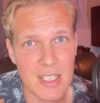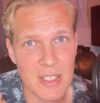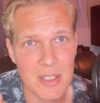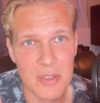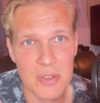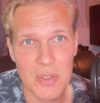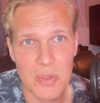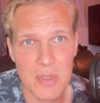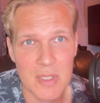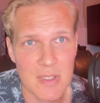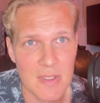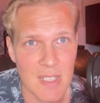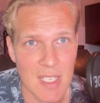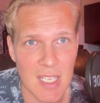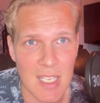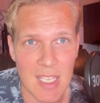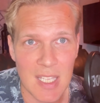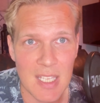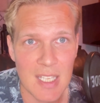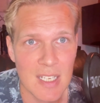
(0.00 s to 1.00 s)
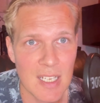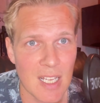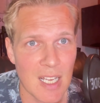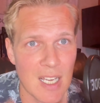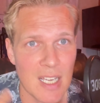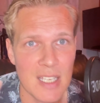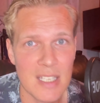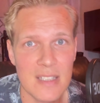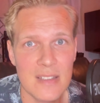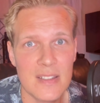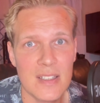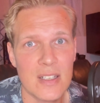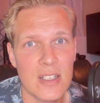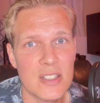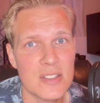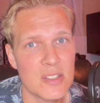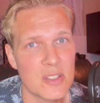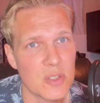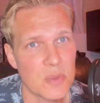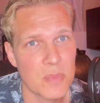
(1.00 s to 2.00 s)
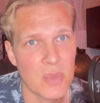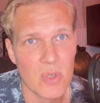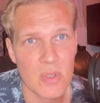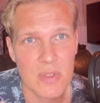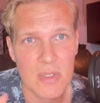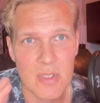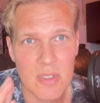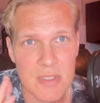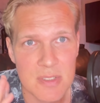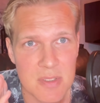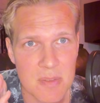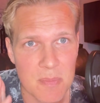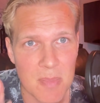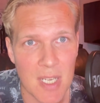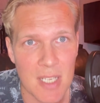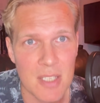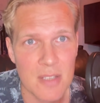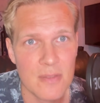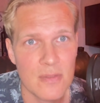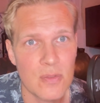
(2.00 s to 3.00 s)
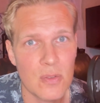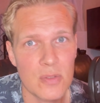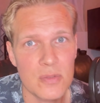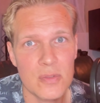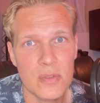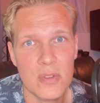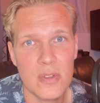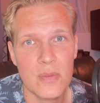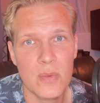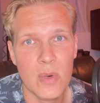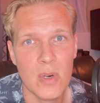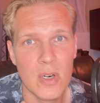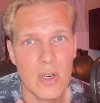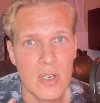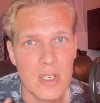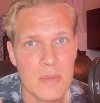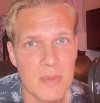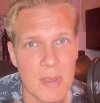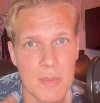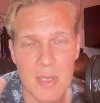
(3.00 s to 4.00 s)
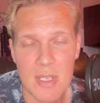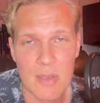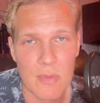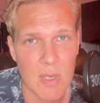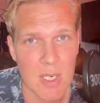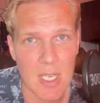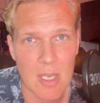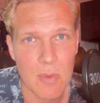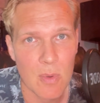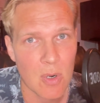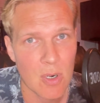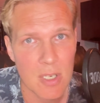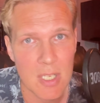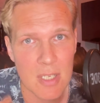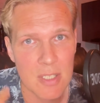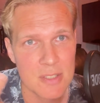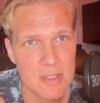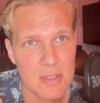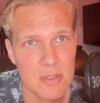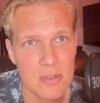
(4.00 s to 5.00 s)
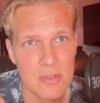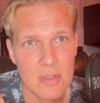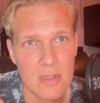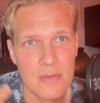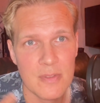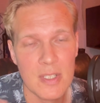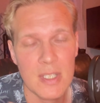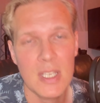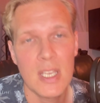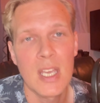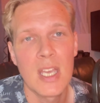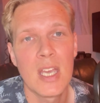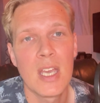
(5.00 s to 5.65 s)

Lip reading: doing day and night, and listen to podcasts back and forth to the work. Maybe when I work, I listen to something.